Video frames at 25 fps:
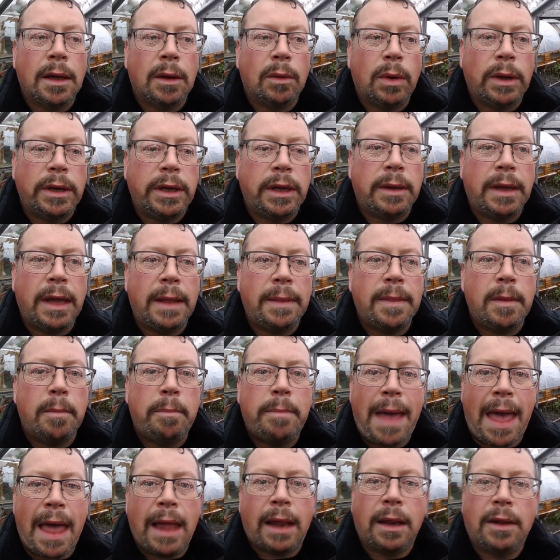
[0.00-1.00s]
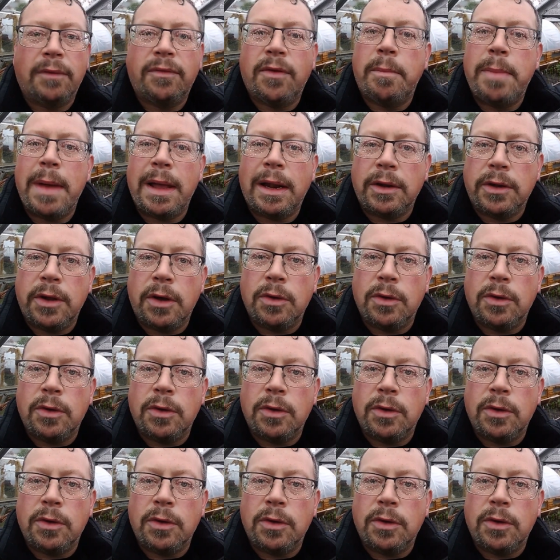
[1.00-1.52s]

When you hit the bell for bell